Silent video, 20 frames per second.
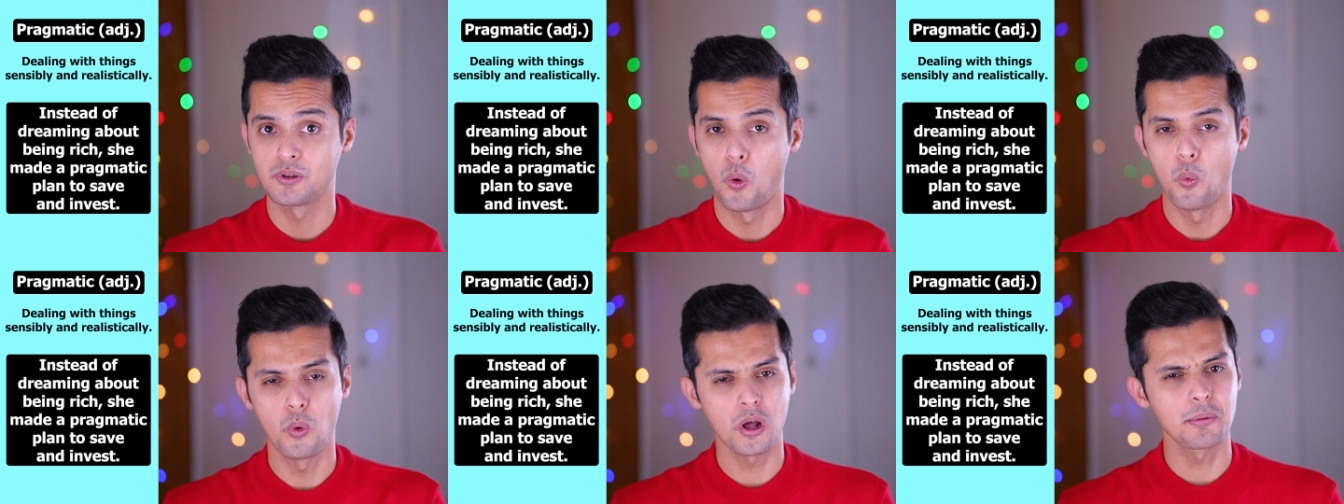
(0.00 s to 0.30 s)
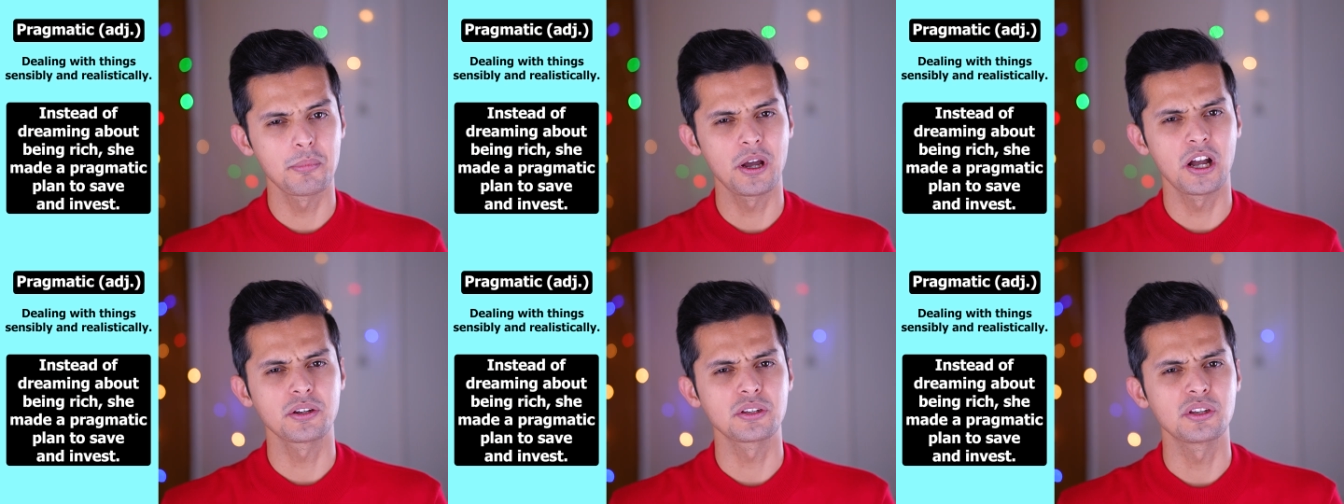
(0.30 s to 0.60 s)
What
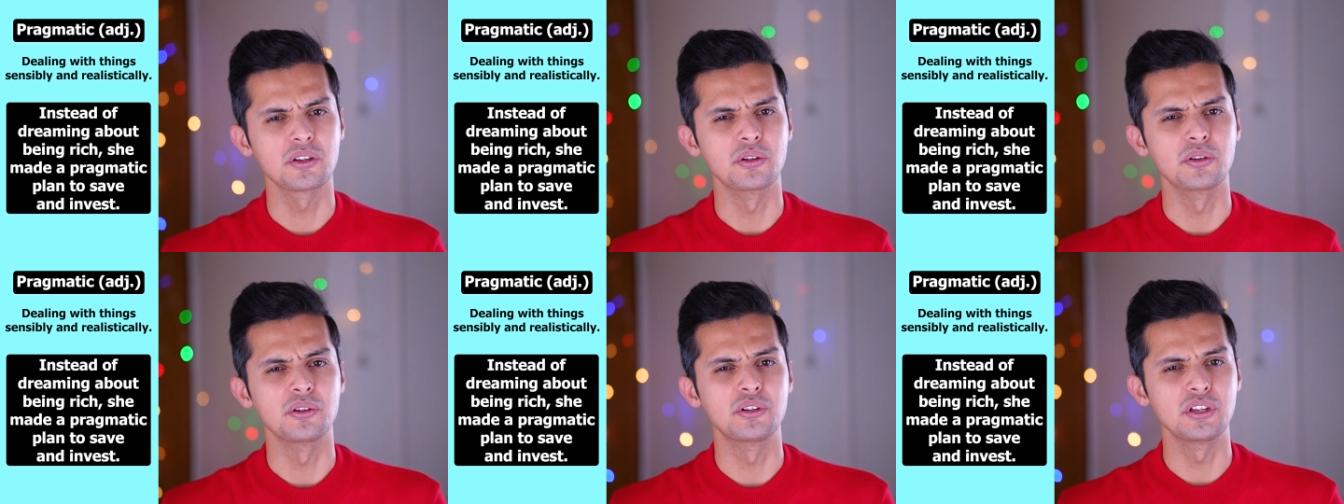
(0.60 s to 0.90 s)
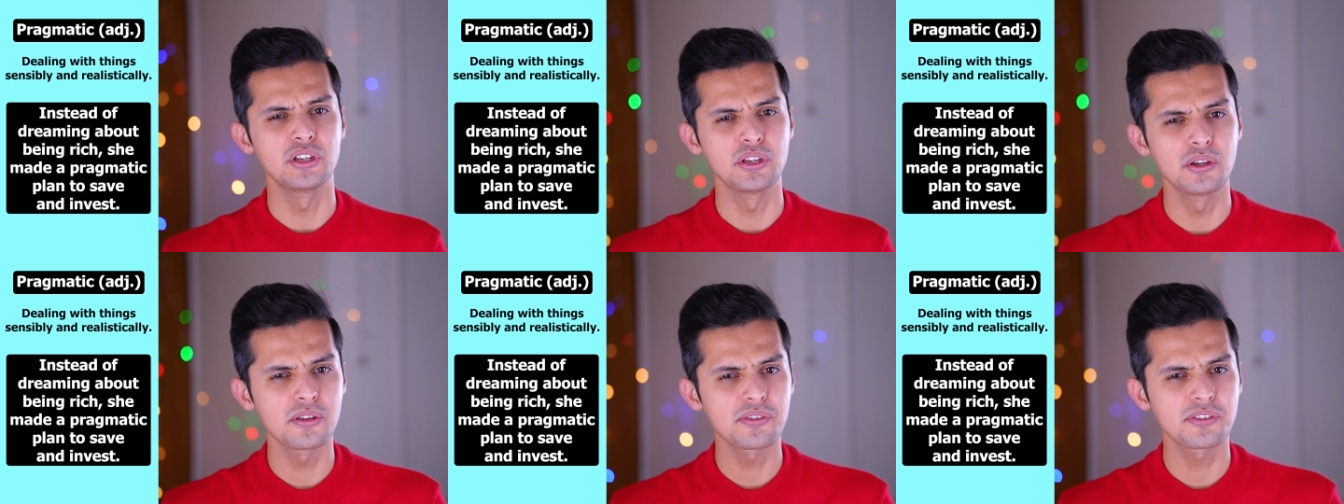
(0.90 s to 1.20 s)
about you?
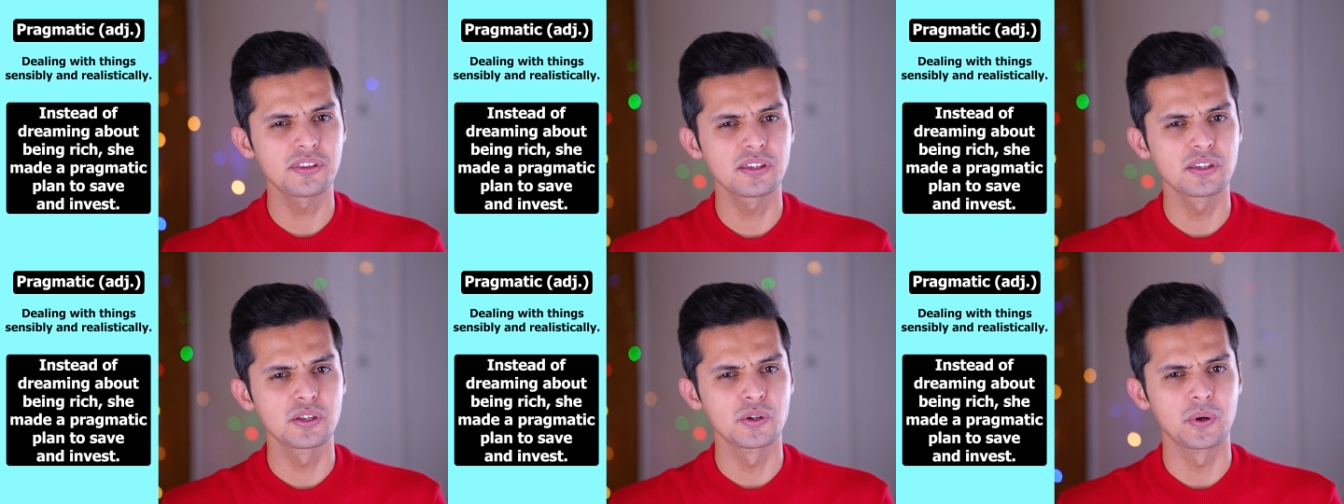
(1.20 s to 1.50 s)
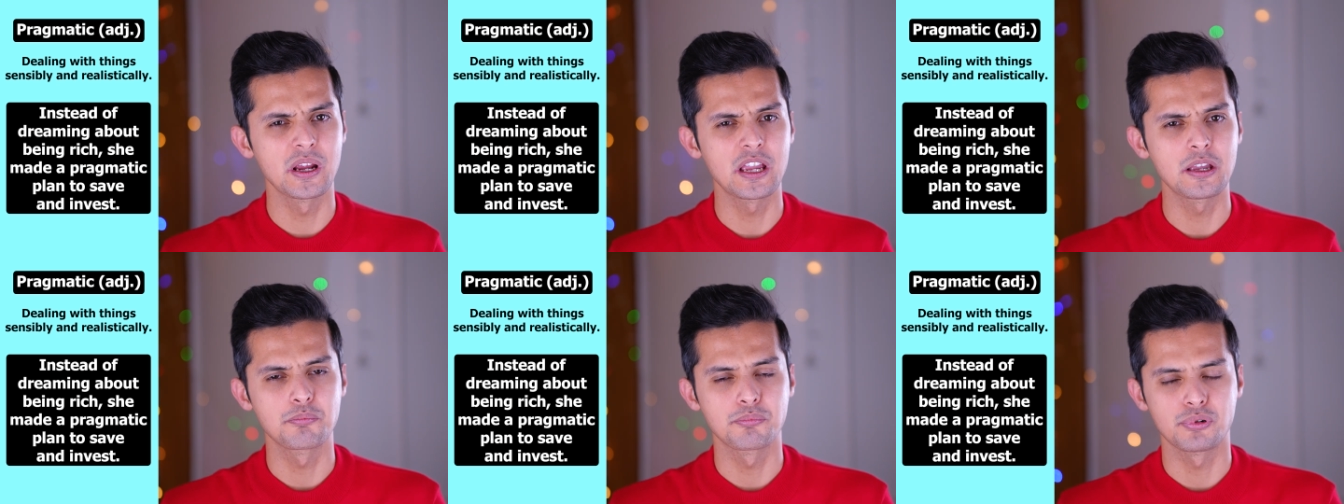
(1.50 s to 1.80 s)
Do you think
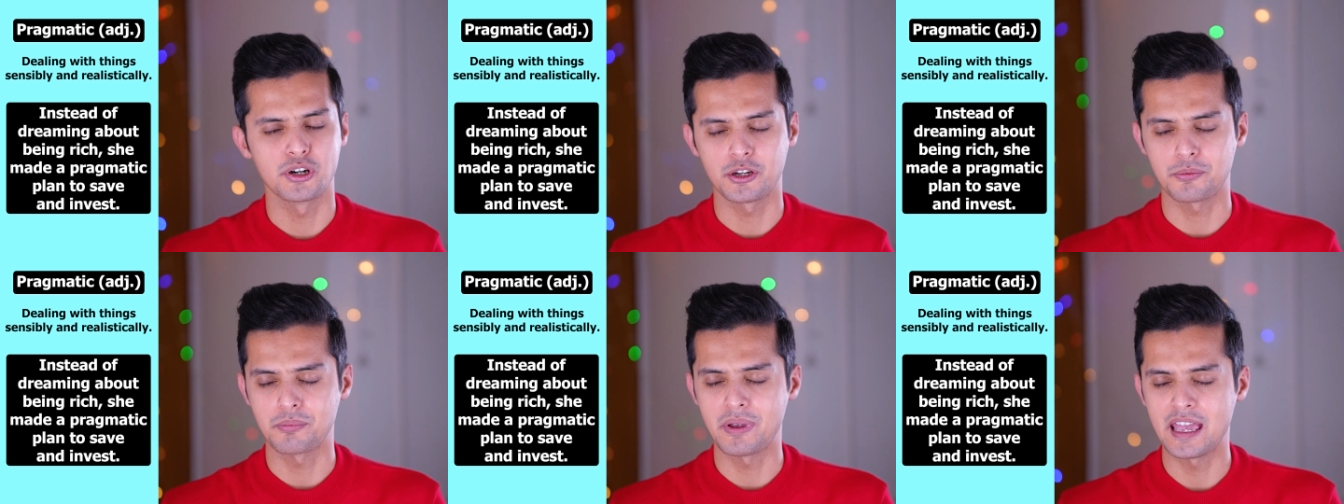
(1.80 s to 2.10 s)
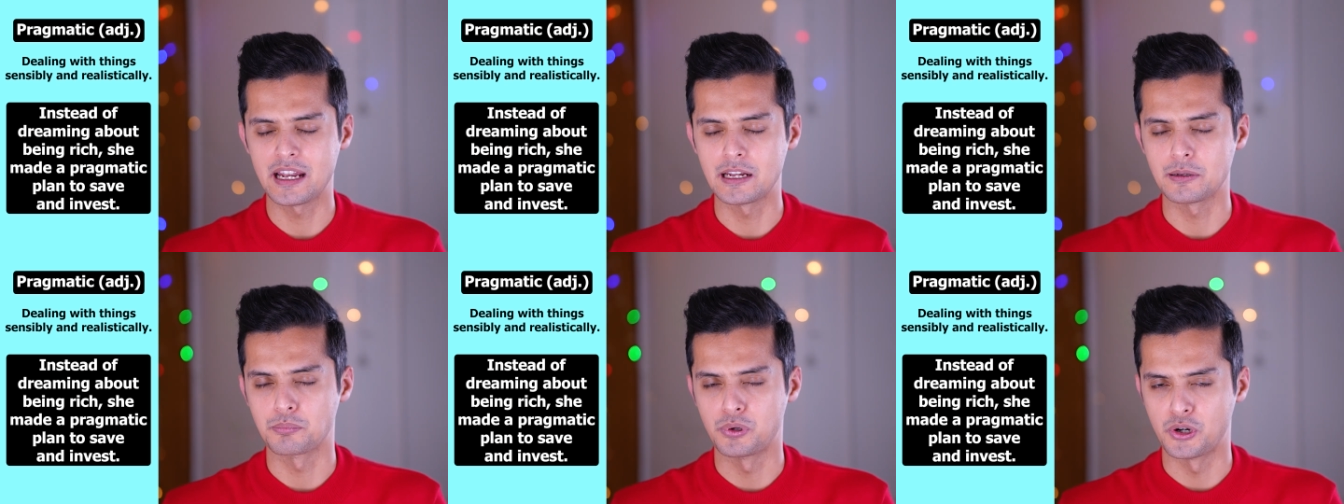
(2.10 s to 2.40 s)
you're a
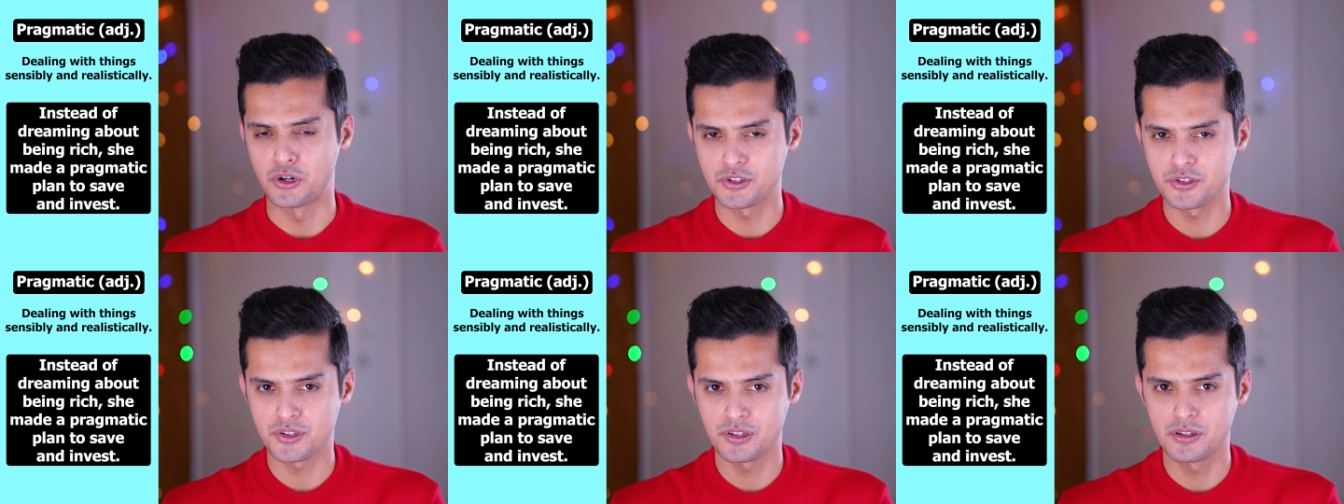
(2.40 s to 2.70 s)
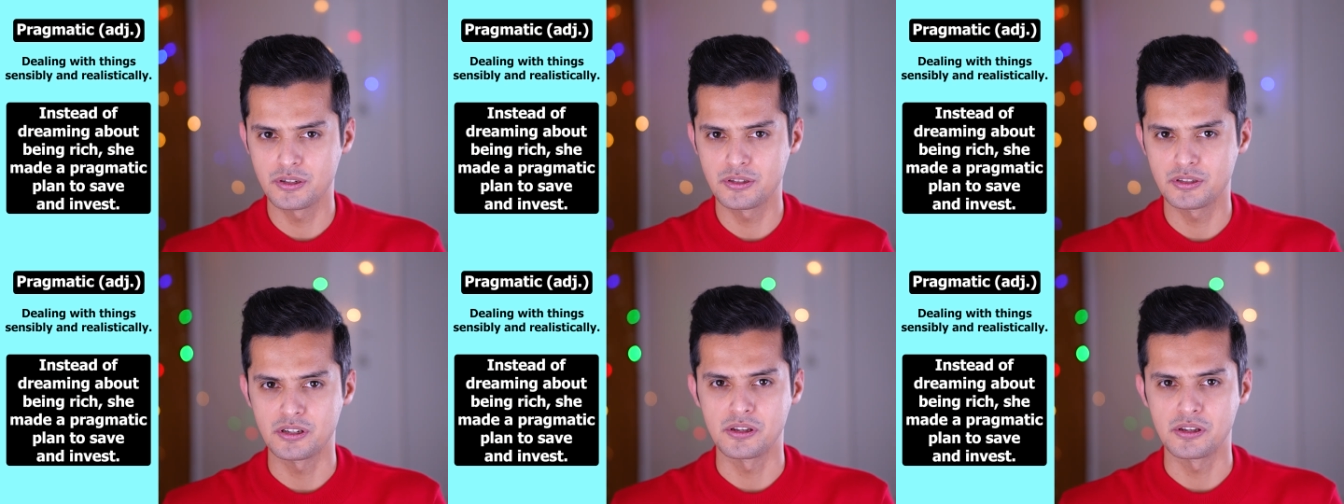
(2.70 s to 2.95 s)
pragmatic person?